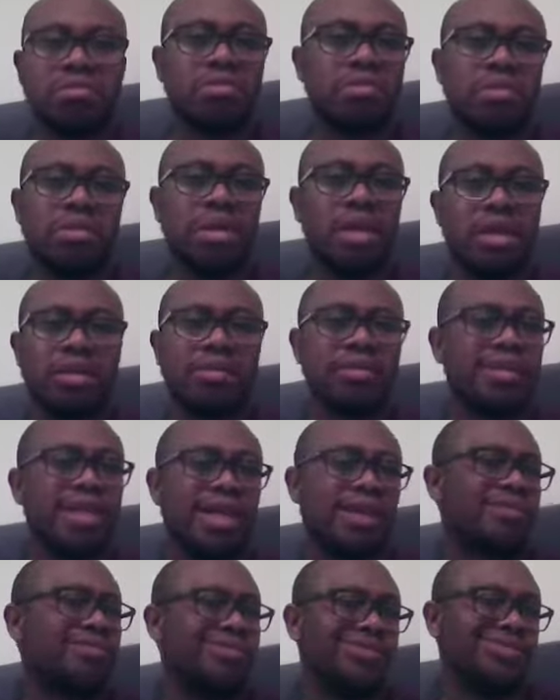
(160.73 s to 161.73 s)
they
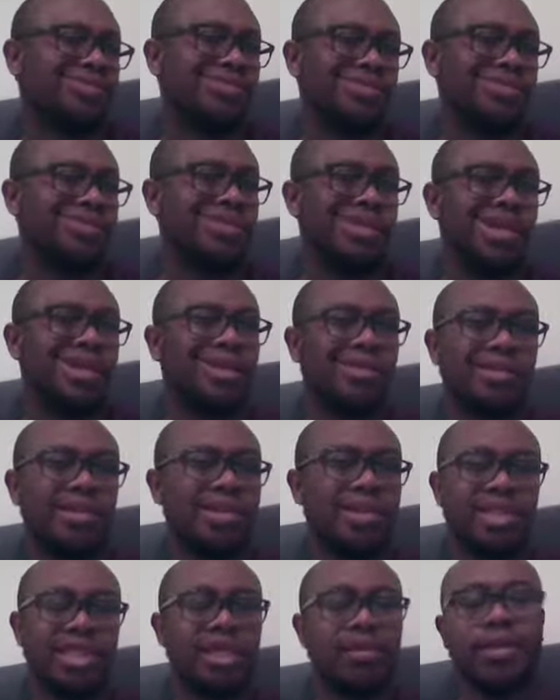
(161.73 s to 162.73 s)
are
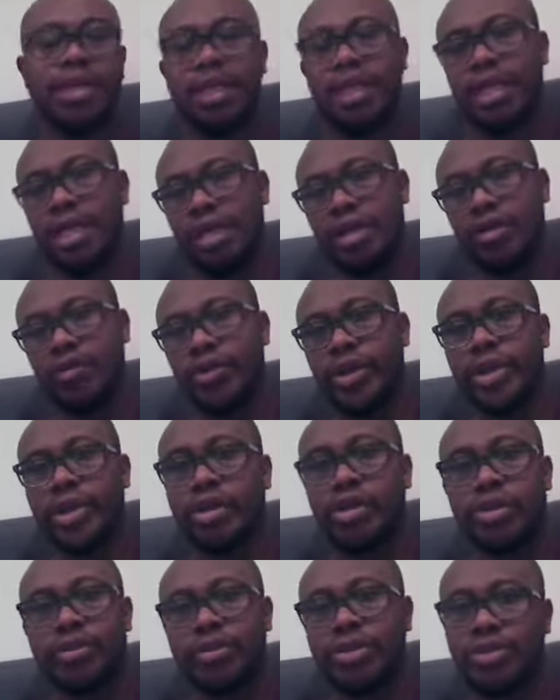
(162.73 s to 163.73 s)
similar when it
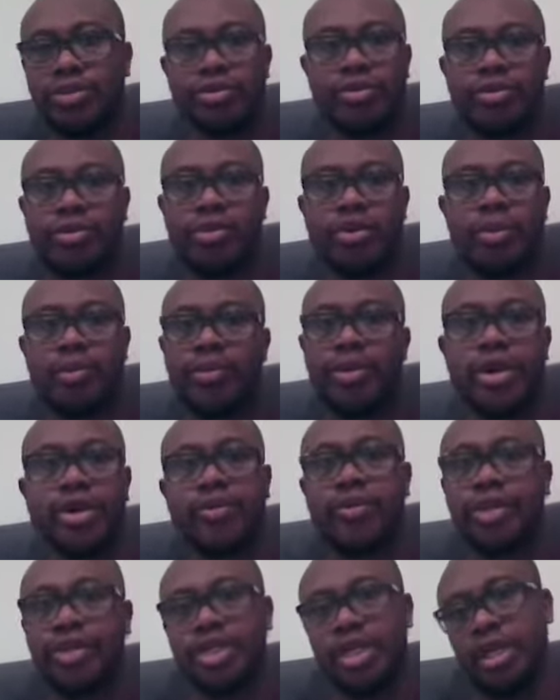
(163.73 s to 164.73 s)
comes to
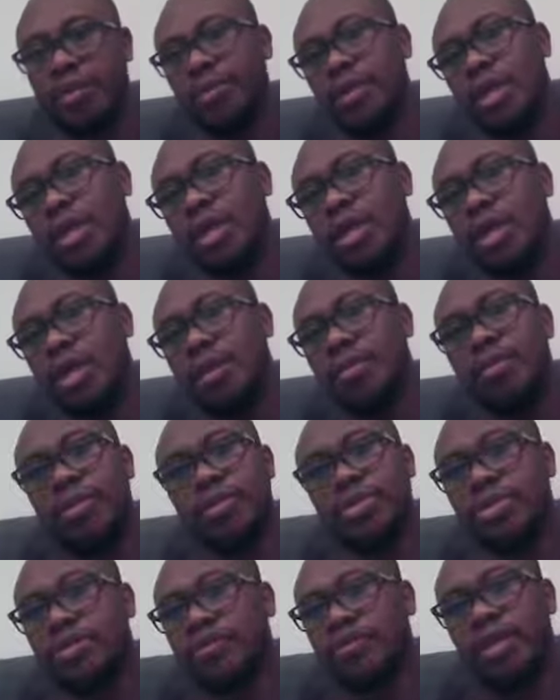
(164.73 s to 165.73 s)
comparison.
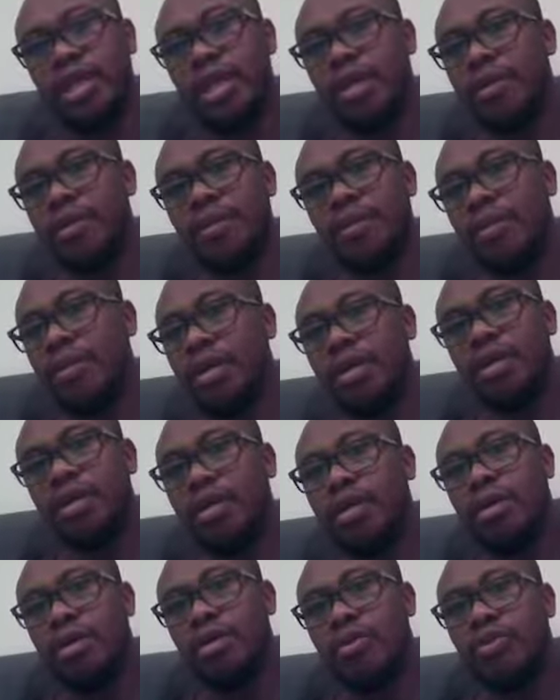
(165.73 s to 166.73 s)
Both of them,
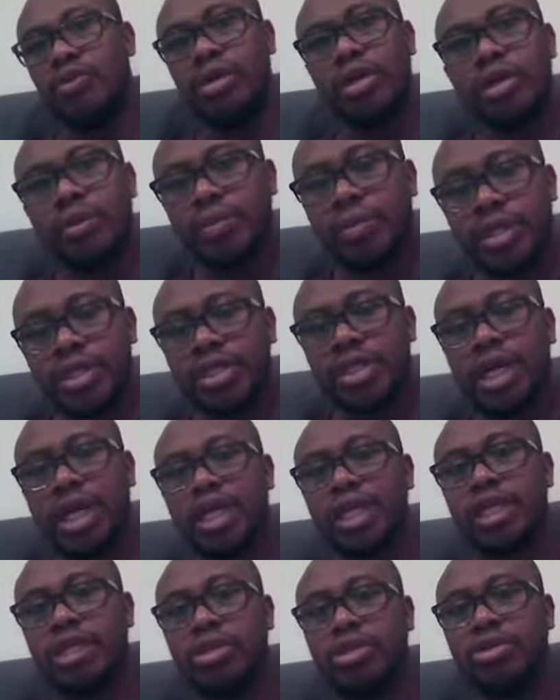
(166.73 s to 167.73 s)
what they
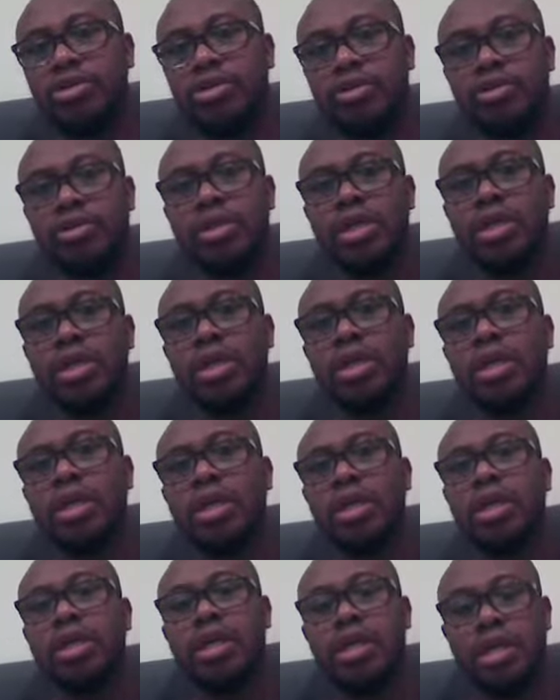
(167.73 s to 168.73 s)
basically do
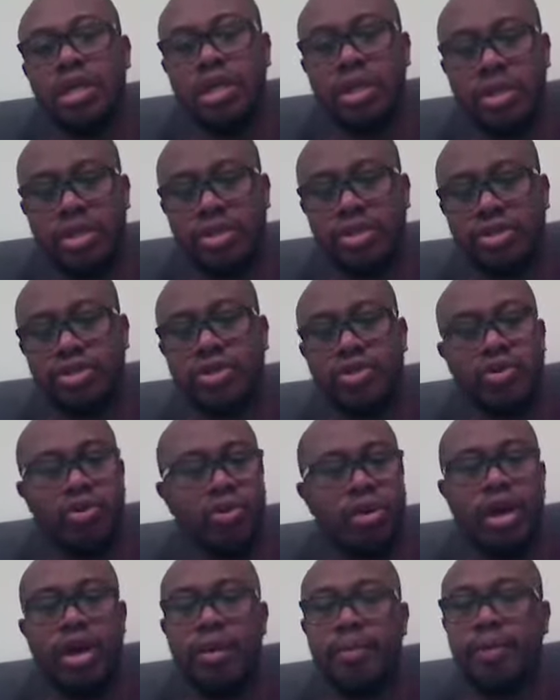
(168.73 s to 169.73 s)
is to
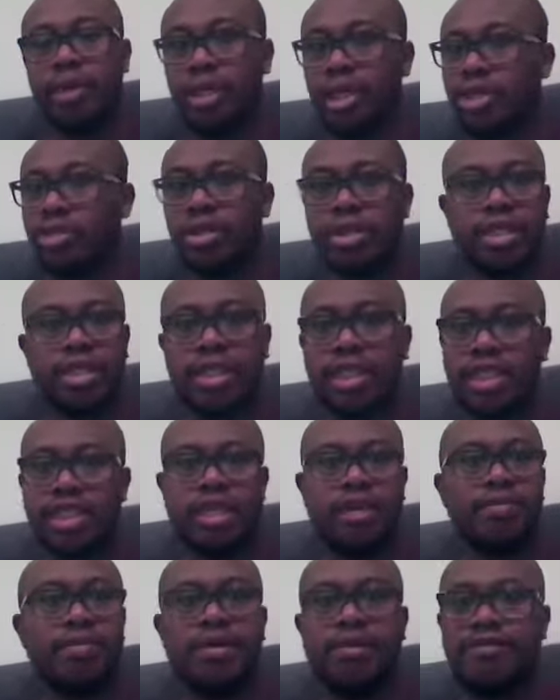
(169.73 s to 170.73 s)
monitor the
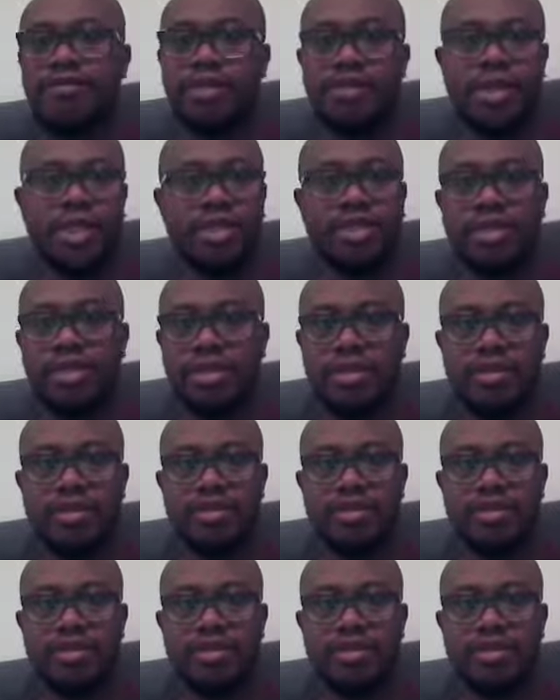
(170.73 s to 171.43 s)
system performance.